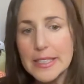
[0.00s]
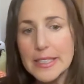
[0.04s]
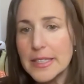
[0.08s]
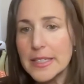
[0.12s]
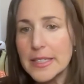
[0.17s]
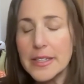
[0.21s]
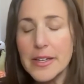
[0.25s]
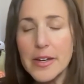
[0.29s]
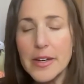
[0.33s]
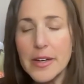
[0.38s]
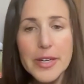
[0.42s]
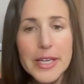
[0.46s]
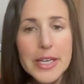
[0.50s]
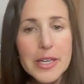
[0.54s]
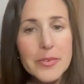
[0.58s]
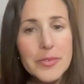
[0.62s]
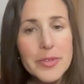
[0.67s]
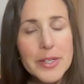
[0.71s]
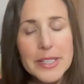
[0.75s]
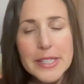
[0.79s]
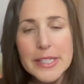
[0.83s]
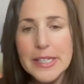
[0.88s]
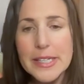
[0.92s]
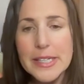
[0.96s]
he
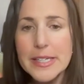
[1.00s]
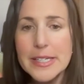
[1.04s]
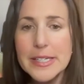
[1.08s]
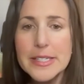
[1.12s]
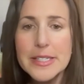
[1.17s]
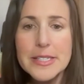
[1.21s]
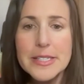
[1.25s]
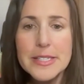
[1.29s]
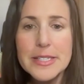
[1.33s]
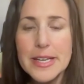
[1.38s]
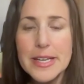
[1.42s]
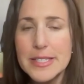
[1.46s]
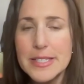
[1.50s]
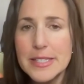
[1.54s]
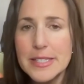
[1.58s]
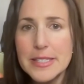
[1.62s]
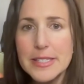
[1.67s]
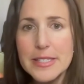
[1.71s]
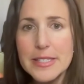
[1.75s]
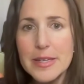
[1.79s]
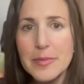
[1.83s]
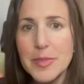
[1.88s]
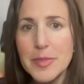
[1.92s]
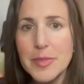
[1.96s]
really doesn't
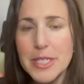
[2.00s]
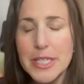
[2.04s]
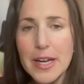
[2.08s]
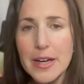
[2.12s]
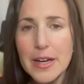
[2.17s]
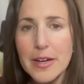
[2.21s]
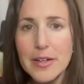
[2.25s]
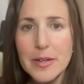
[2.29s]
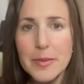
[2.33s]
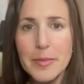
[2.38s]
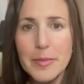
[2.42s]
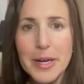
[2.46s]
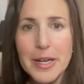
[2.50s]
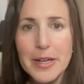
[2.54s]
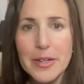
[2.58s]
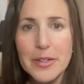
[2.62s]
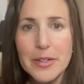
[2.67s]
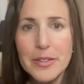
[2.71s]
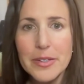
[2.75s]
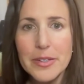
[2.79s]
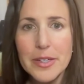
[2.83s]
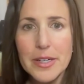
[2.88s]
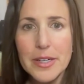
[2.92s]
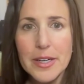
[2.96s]
seem to care
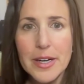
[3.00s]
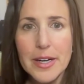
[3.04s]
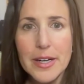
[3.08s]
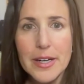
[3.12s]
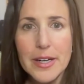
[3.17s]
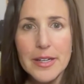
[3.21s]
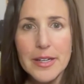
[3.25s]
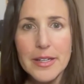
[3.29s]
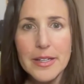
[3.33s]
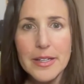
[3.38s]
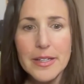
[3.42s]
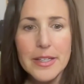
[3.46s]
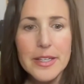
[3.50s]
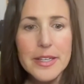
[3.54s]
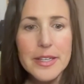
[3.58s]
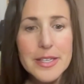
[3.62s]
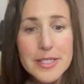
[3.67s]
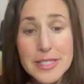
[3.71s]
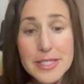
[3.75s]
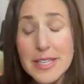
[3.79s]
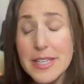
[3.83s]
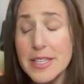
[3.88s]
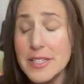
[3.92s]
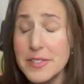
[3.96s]
about.
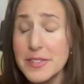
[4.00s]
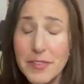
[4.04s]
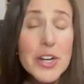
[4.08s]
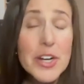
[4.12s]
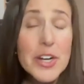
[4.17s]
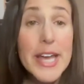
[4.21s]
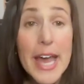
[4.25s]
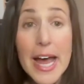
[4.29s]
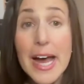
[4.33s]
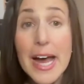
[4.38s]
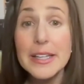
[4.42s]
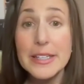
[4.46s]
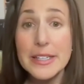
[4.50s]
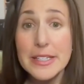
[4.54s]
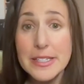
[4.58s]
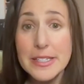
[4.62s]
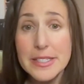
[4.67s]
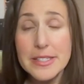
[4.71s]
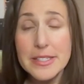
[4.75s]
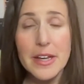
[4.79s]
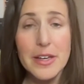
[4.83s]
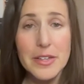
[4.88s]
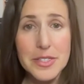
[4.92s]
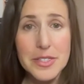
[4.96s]
He's very
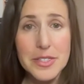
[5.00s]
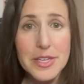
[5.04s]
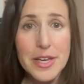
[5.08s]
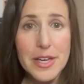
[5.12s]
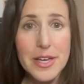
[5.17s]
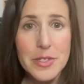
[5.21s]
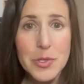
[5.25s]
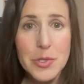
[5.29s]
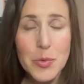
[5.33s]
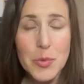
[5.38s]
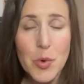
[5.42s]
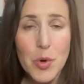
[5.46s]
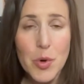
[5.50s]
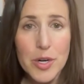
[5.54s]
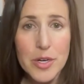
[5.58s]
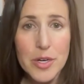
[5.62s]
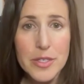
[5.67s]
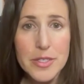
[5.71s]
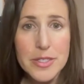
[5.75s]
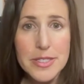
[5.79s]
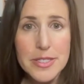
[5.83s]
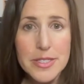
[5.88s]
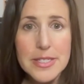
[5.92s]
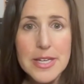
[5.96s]
callous, I'll say,
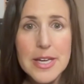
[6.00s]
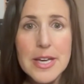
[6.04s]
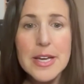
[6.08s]
towards